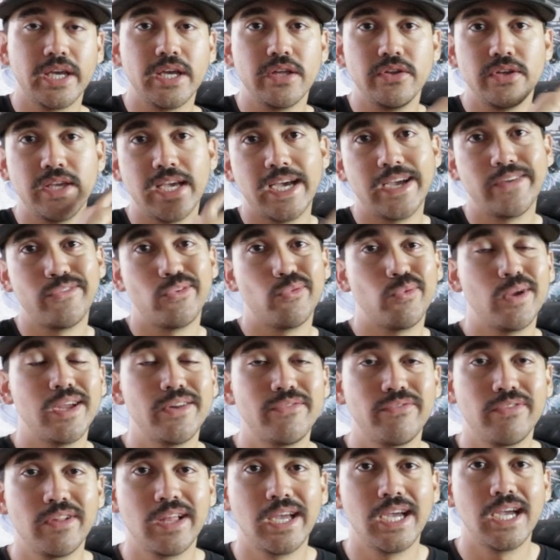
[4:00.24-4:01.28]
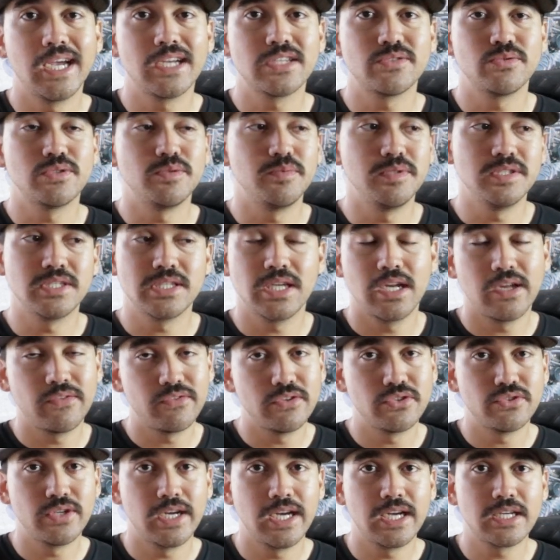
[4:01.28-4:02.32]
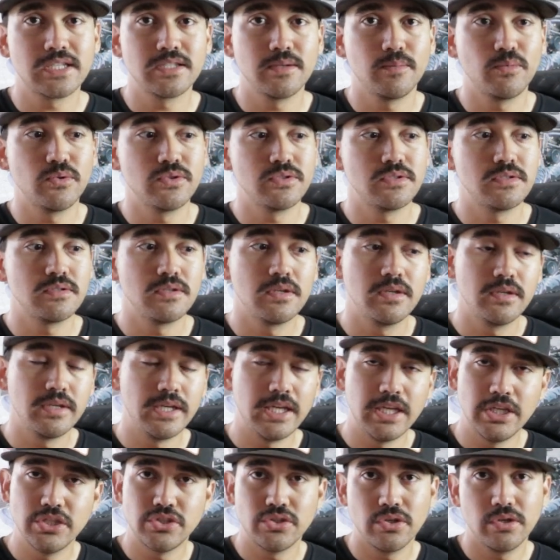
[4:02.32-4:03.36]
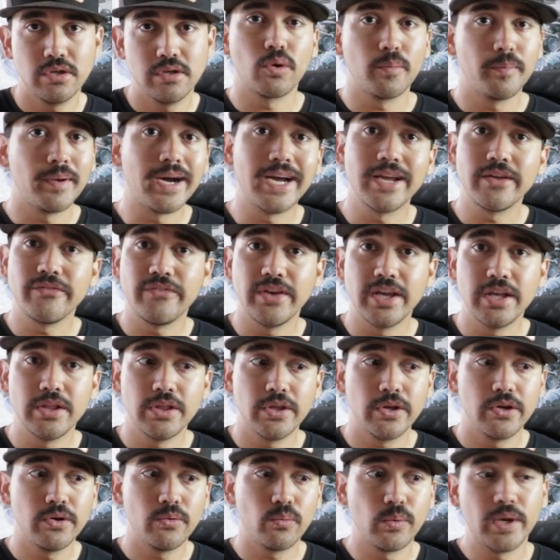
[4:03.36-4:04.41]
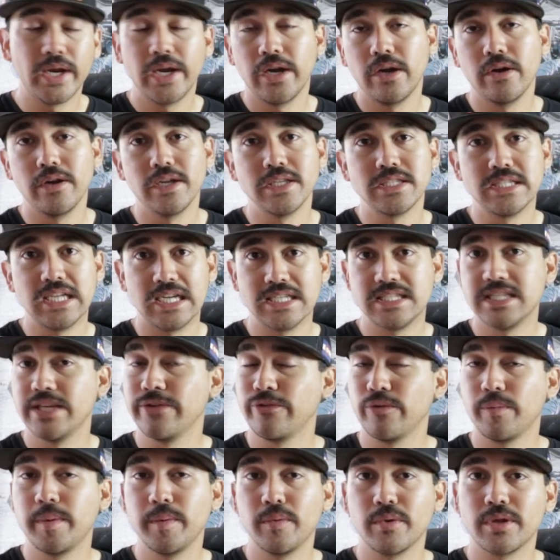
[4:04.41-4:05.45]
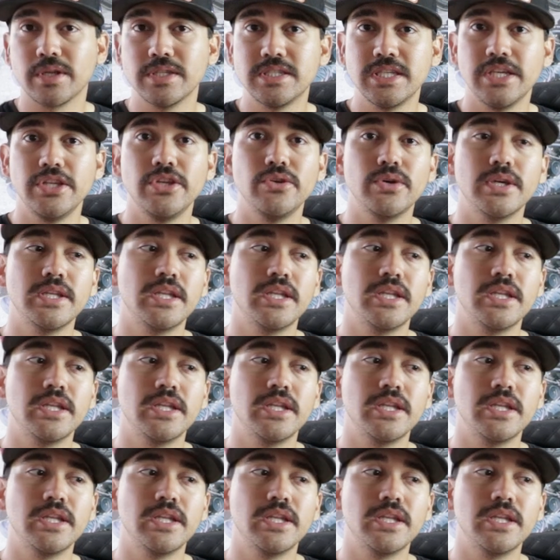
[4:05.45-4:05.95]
it. You have your red flags, which means get off the track, someone's injured, or bike failure, where it's not safe for people to continue.